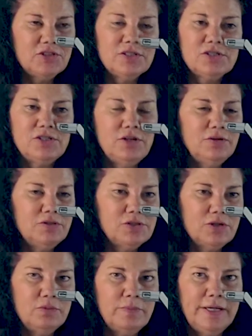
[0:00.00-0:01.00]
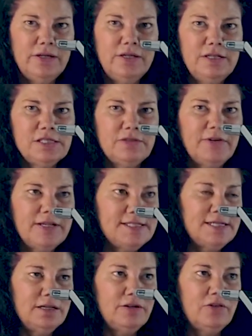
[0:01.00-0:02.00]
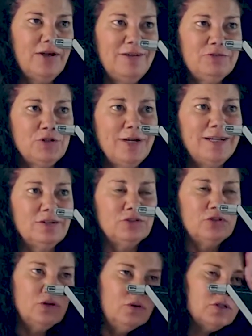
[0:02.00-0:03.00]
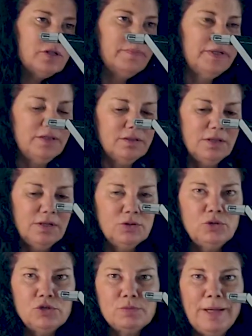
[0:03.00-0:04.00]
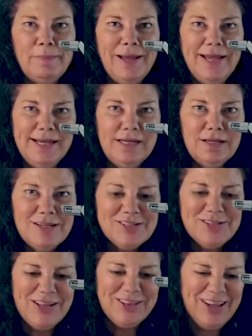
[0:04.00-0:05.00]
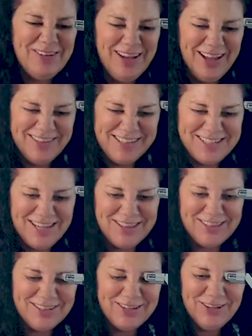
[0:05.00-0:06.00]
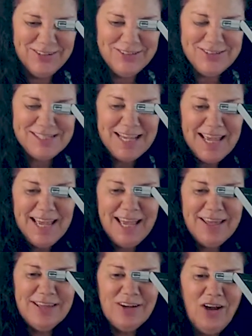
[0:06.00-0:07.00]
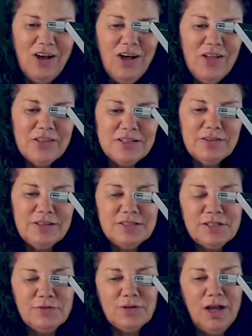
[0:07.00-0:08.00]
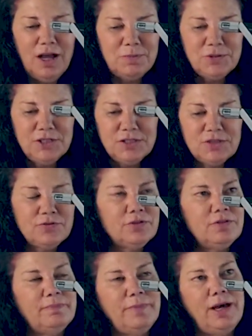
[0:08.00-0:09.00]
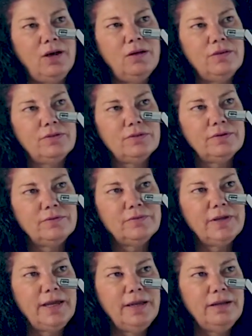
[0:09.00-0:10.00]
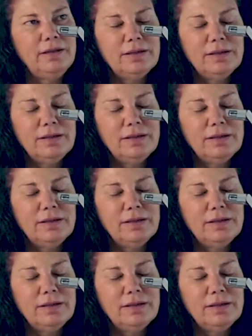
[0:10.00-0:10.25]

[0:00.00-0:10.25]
this nose. Oh my goodness, if I see another half triangle nose, I'm going to lose my mind. So I love how they taught the nose, and then all the different options for the mouth, okay?